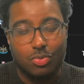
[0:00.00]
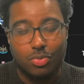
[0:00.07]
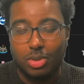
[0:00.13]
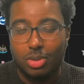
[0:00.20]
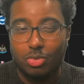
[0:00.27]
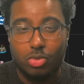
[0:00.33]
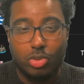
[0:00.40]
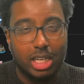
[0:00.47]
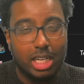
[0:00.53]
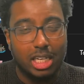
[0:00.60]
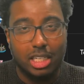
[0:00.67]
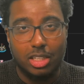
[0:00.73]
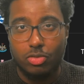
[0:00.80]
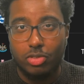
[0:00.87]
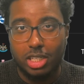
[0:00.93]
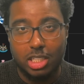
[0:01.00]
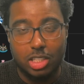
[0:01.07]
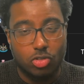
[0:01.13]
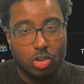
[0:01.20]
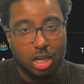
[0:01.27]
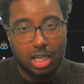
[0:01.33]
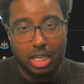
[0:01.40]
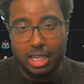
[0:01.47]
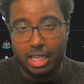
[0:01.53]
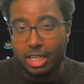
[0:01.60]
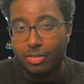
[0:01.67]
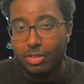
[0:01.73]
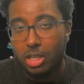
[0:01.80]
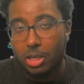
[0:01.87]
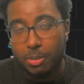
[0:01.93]
Really, really struggling. And
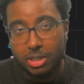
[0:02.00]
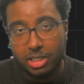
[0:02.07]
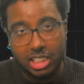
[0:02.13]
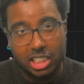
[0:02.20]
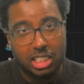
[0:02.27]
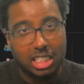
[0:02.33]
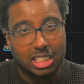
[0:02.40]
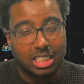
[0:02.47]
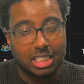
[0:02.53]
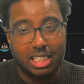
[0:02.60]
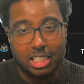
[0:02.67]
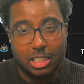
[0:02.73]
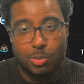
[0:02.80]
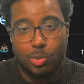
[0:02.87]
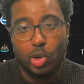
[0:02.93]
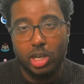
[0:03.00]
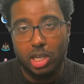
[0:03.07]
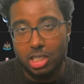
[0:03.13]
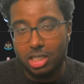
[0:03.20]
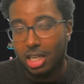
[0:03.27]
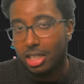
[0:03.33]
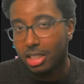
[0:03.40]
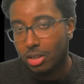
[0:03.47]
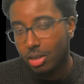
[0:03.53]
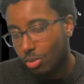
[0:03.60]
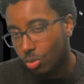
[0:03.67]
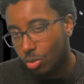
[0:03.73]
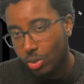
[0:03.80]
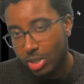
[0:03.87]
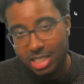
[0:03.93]
even the possession, as I said, is pointless. Like the
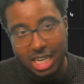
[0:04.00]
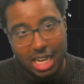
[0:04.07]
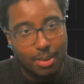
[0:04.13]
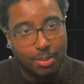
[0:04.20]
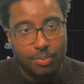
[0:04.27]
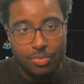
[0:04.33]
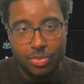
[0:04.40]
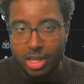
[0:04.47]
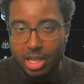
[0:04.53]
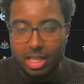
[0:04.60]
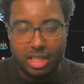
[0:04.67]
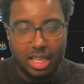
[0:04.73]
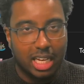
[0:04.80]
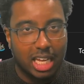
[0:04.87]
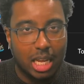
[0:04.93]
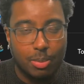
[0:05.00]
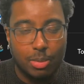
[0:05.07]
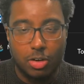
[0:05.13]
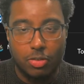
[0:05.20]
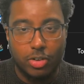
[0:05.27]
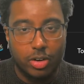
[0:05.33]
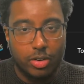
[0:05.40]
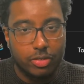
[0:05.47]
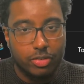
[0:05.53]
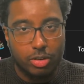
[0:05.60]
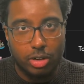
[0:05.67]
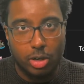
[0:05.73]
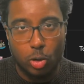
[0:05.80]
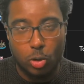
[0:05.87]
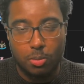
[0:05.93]
West Ham, they came in very, very
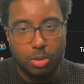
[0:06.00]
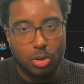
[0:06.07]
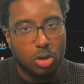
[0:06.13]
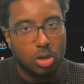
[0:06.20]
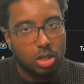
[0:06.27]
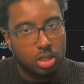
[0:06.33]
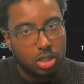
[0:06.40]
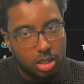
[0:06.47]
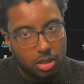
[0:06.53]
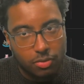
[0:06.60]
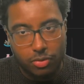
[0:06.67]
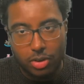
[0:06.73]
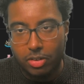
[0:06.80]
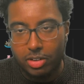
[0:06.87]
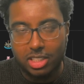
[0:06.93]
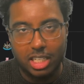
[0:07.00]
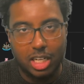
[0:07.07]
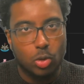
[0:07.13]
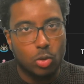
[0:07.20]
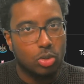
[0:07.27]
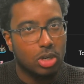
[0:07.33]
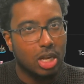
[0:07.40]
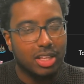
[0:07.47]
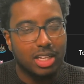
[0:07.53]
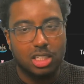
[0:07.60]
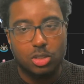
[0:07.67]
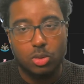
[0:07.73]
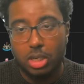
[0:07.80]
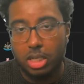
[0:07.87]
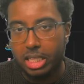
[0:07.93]
low block, very settled. I think it's
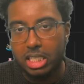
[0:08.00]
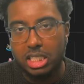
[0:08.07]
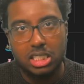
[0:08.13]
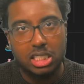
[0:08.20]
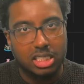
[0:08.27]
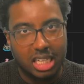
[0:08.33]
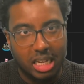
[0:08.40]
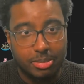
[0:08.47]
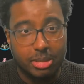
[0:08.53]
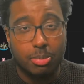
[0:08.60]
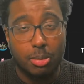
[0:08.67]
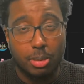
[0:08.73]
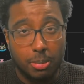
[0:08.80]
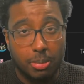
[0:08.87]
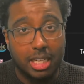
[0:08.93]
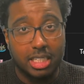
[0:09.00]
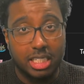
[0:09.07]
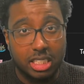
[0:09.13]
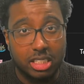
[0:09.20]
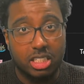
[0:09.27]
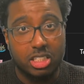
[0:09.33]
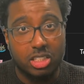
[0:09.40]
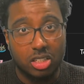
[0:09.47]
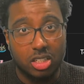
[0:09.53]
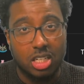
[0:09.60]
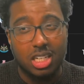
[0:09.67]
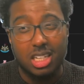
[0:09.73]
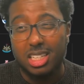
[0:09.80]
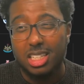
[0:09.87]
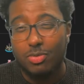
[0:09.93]
one of the easiest games they probably played this season.
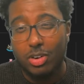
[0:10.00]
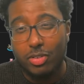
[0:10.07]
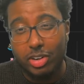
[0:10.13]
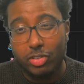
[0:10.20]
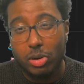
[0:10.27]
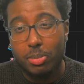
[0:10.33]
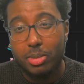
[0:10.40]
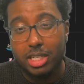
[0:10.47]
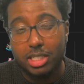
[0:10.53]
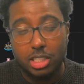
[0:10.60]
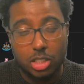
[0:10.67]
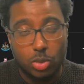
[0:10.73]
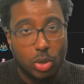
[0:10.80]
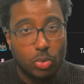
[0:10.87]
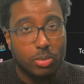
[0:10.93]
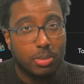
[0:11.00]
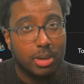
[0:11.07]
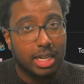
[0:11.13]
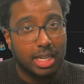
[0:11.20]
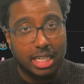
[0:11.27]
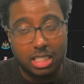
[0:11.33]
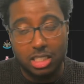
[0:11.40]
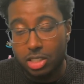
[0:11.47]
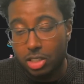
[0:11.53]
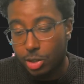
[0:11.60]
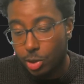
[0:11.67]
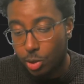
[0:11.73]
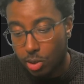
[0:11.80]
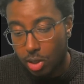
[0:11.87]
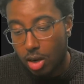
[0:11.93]
Very reminiscent to when we play against
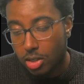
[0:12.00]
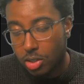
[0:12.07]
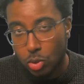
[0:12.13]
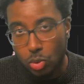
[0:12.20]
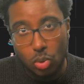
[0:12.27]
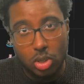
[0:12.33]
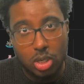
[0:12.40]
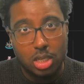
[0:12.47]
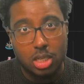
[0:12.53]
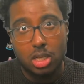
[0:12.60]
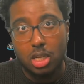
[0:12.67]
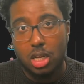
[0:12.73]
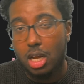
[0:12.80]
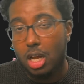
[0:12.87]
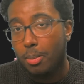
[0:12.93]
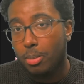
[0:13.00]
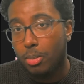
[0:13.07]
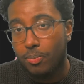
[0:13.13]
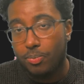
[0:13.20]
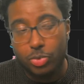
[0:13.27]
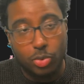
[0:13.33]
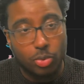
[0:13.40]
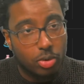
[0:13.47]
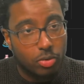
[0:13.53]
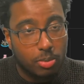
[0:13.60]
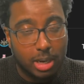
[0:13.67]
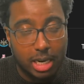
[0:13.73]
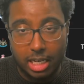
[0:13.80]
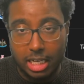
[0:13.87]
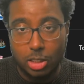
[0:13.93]
Newcastle. When we
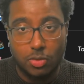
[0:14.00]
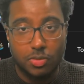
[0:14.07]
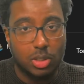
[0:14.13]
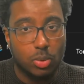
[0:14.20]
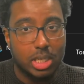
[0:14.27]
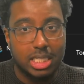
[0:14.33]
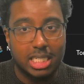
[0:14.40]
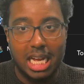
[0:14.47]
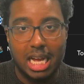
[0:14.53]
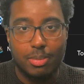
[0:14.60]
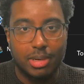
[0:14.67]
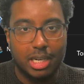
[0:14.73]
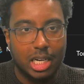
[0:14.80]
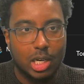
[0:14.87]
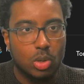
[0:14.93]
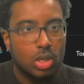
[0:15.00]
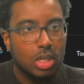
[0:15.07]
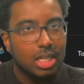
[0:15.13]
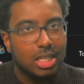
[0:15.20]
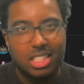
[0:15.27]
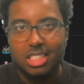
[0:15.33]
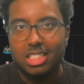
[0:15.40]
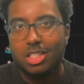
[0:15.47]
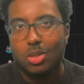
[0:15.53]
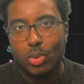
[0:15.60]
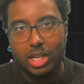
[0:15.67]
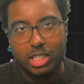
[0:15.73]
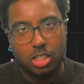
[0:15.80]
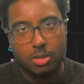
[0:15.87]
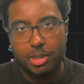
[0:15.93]
played against obviously West Ham now. This is the way
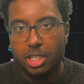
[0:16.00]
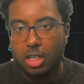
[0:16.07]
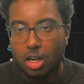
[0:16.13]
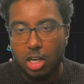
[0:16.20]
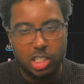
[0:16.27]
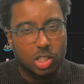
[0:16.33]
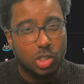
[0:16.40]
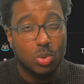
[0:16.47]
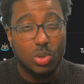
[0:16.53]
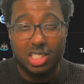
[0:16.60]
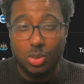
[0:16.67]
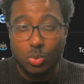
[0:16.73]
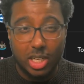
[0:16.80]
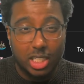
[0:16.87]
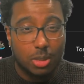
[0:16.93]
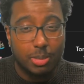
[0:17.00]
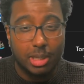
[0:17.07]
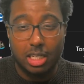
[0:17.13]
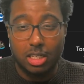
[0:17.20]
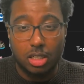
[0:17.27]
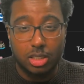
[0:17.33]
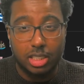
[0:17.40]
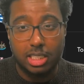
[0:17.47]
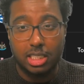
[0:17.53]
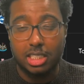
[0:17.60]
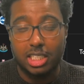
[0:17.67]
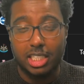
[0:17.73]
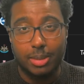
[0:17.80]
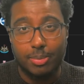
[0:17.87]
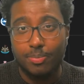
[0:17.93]
to beat Arsenal. It's a way to beat an Arteta
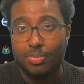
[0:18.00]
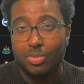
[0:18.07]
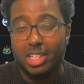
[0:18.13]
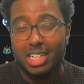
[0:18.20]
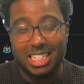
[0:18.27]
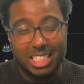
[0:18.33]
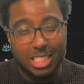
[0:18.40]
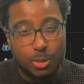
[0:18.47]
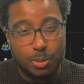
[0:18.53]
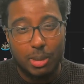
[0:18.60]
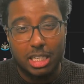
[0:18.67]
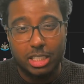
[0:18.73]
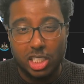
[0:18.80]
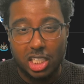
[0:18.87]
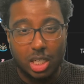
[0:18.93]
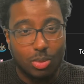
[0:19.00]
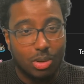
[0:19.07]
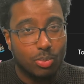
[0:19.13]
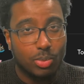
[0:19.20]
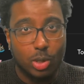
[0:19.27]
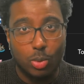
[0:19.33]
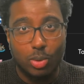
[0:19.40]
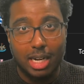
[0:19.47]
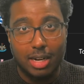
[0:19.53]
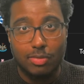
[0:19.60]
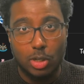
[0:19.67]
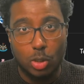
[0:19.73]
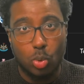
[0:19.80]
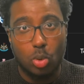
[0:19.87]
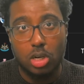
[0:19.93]
team, especially when we don't have the
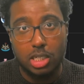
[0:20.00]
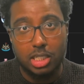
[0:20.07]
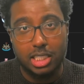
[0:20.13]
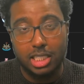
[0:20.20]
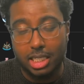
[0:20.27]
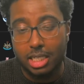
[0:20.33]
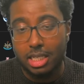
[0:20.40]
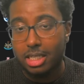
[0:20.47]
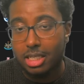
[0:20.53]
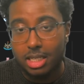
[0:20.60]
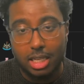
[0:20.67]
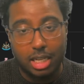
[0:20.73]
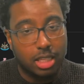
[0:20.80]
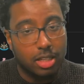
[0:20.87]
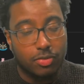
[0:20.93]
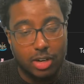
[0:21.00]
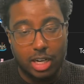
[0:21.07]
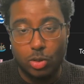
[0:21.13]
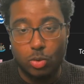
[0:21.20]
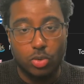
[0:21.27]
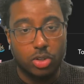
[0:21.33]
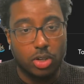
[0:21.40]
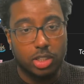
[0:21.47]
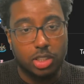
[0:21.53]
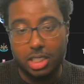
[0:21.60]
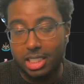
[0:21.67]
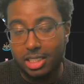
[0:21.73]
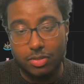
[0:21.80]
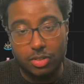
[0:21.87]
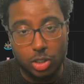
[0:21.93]
quality in the final third to
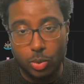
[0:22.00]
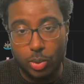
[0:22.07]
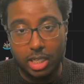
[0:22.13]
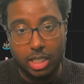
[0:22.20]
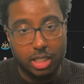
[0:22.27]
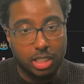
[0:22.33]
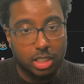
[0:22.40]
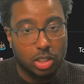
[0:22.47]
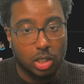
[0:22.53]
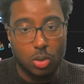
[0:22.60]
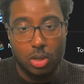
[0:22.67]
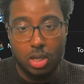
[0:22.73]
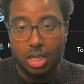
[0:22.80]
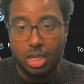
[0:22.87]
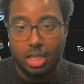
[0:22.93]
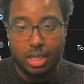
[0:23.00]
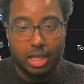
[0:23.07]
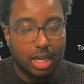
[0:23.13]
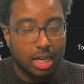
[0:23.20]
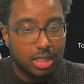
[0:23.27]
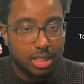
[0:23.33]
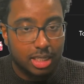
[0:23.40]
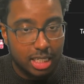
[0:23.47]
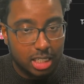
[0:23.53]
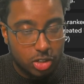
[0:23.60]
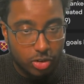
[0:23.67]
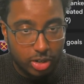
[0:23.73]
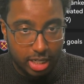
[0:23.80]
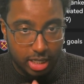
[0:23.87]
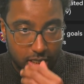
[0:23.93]
even do anything. So yeah, let's get
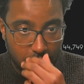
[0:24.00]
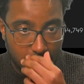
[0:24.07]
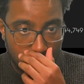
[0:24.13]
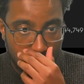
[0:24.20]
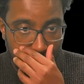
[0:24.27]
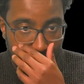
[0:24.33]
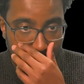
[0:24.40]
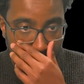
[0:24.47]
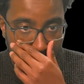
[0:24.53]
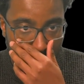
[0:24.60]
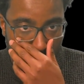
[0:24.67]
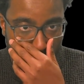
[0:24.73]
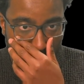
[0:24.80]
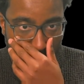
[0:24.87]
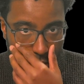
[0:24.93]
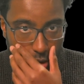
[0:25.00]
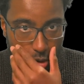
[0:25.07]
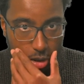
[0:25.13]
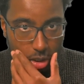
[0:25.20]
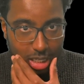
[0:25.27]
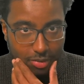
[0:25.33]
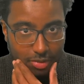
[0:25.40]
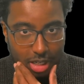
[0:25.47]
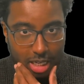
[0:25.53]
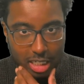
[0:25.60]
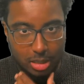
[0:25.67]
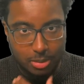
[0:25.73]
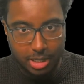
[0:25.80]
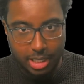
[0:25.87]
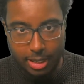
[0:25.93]
straight into the lineups as well. you should have the
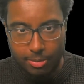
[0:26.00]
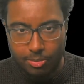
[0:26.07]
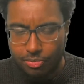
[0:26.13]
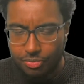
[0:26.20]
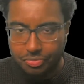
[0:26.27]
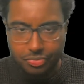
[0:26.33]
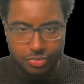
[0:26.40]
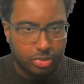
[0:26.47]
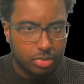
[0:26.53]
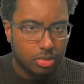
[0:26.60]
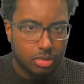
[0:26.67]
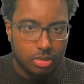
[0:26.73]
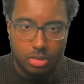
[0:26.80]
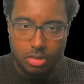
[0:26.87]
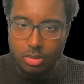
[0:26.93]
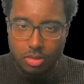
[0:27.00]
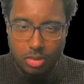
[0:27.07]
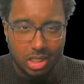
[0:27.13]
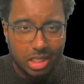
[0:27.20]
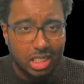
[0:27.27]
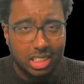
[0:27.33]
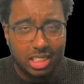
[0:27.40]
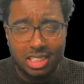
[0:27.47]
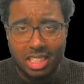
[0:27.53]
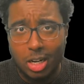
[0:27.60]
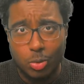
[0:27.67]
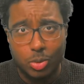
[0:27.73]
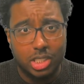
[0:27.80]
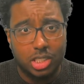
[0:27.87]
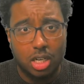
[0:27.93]
lineups here. This is how we
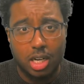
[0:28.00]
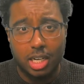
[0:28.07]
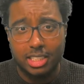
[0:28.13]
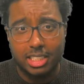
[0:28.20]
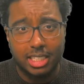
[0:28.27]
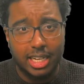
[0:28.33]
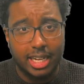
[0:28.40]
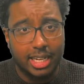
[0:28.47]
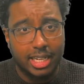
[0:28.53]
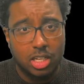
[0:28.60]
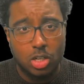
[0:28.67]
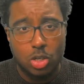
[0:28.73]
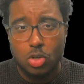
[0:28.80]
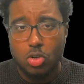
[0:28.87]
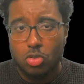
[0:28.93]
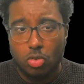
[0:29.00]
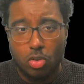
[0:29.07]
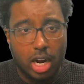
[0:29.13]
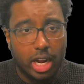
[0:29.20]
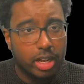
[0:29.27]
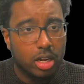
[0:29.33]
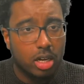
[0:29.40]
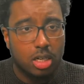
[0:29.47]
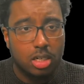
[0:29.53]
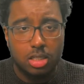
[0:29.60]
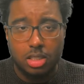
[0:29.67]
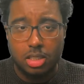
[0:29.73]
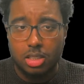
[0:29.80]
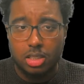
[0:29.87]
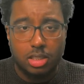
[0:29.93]
started today. Raya,
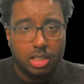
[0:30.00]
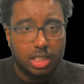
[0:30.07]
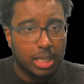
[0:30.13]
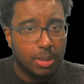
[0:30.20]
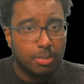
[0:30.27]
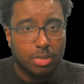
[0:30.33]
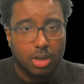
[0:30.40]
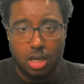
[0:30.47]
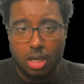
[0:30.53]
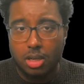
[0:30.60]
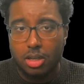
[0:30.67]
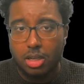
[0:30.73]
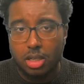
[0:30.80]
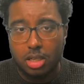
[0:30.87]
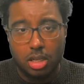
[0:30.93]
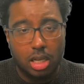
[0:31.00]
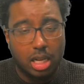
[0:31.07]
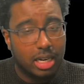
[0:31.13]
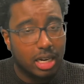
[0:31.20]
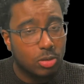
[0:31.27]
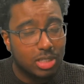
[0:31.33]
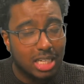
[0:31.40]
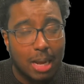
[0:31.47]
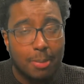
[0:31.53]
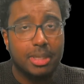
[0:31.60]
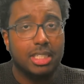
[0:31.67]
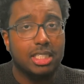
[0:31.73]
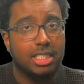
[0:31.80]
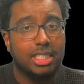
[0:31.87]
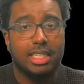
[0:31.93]
Timber, and I was happy to
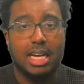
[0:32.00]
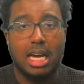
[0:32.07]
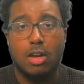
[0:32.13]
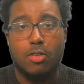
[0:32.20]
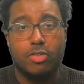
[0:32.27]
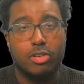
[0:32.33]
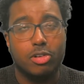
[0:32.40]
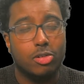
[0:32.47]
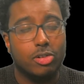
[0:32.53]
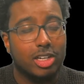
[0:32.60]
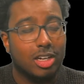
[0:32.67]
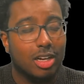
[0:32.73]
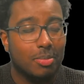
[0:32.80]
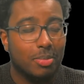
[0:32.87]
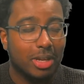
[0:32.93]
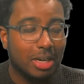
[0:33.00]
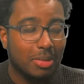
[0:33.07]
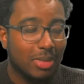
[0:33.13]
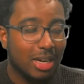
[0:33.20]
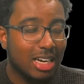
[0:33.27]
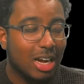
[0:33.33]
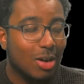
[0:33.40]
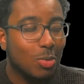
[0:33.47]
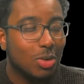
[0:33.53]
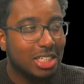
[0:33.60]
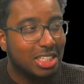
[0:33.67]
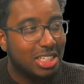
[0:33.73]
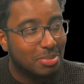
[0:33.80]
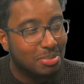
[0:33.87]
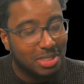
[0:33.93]
see Calafiori come in, man. I wanted
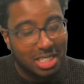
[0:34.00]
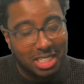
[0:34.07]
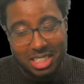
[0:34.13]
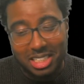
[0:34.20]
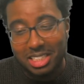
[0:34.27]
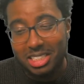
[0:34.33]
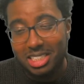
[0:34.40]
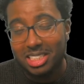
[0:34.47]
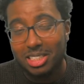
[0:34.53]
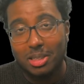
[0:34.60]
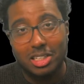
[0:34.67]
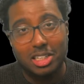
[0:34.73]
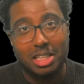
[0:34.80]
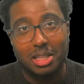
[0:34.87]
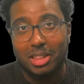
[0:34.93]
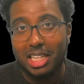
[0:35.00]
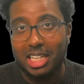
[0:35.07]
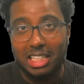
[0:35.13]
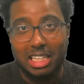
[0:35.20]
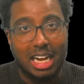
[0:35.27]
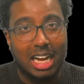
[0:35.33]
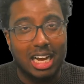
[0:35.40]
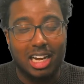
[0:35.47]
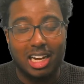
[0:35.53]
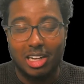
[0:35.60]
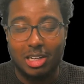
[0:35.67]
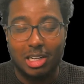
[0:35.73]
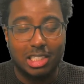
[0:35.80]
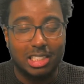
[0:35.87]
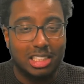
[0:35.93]
him. This is another thing that I
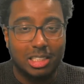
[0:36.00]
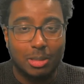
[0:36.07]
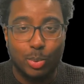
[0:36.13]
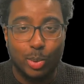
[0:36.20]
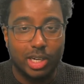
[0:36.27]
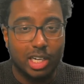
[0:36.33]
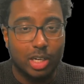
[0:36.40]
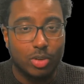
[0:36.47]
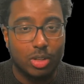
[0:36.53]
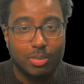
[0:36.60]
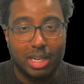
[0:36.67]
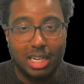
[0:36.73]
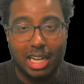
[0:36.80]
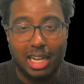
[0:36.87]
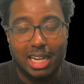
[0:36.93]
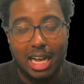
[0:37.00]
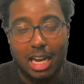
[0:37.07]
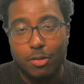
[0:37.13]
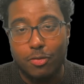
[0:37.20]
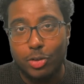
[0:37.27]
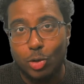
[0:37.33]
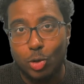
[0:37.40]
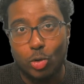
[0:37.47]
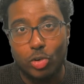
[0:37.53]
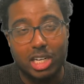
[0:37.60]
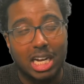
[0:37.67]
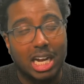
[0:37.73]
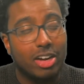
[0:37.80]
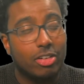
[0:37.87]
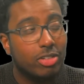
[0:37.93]
was disappointed with, man. Like Calafiori,
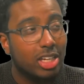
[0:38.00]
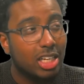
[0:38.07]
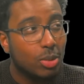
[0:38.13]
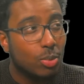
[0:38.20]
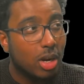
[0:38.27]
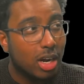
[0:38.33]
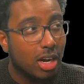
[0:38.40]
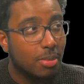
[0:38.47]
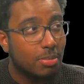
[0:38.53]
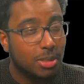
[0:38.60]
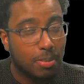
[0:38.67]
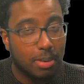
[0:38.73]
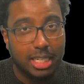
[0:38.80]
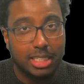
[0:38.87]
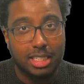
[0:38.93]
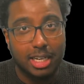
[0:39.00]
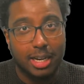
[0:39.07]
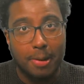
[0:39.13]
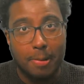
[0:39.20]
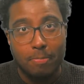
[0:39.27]
I really wanted him to play today.